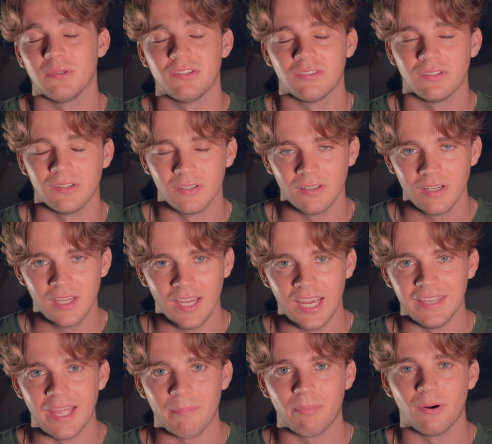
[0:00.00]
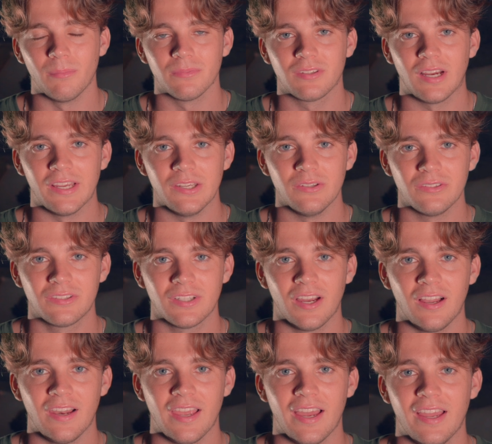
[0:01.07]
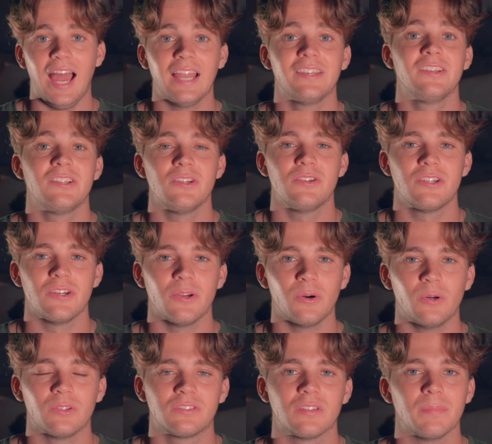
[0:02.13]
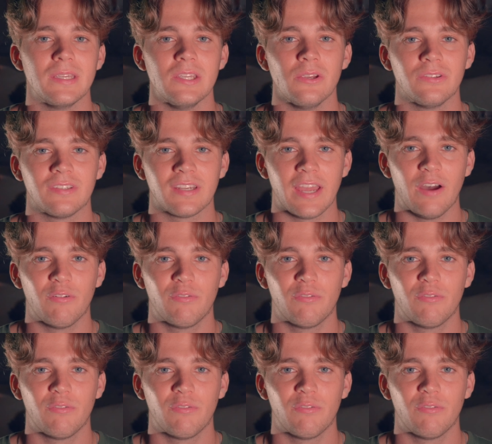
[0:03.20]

we saw in that prompt I used earlier. And you should also be using a